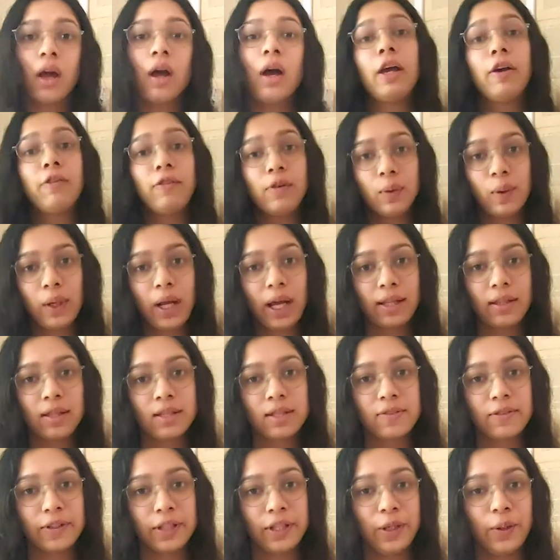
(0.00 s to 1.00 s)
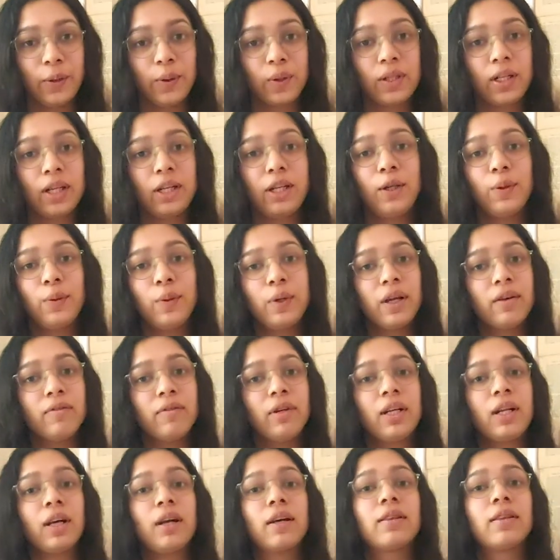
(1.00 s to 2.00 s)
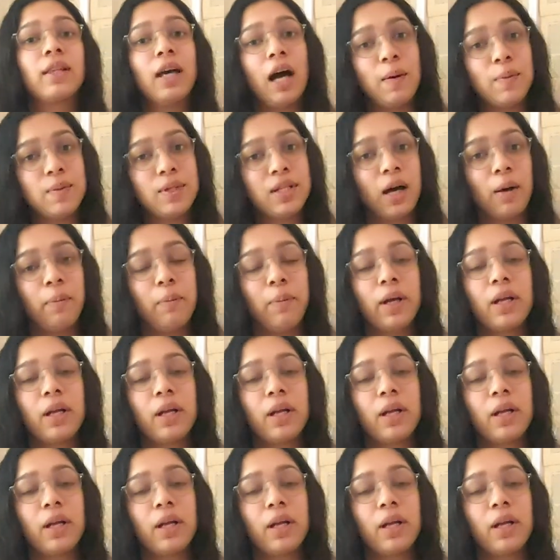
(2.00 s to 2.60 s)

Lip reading: If you like this video, then do give it a thumbs up,